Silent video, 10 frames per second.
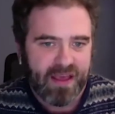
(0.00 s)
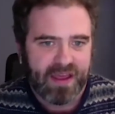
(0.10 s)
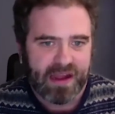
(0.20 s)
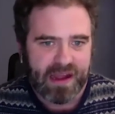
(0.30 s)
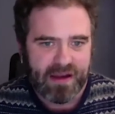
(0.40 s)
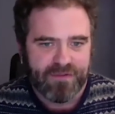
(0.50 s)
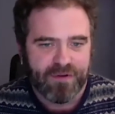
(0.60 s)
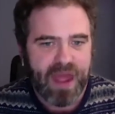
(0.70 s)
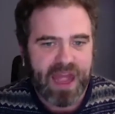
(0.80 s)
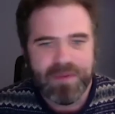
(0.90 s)
that for
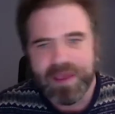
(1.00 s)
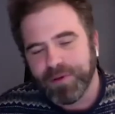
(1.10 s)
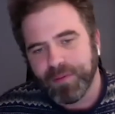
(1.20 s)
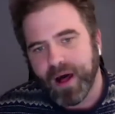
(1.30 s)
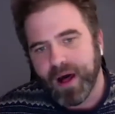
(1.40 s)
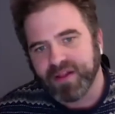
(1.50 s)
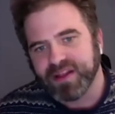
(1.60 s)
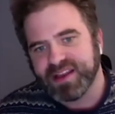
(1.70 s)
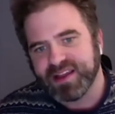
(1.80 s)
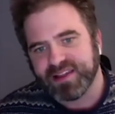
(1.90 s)
many people,
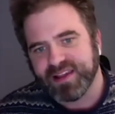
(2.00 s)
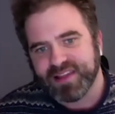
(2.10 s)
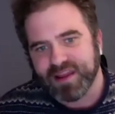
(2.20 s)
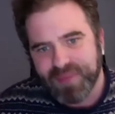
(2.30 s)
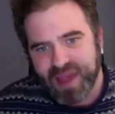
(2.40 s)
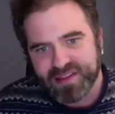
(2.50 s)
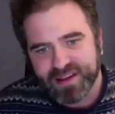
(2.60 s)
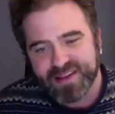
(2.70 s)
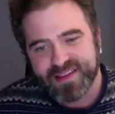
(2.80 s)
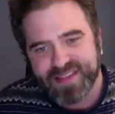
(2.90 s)
politics is at best
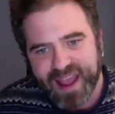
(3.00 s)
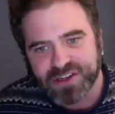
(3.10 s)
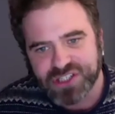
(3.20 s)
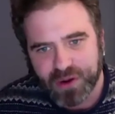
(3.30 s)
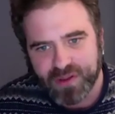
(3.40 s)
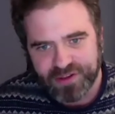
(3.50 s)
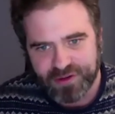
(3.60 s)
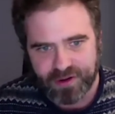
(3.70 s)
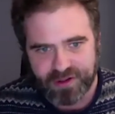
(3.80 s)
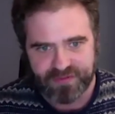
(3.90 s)
a sideshow in the
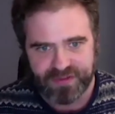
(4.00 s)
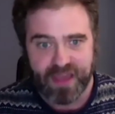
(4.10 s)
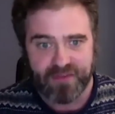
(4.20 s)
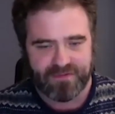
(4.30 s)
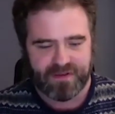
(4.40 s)
circus of life.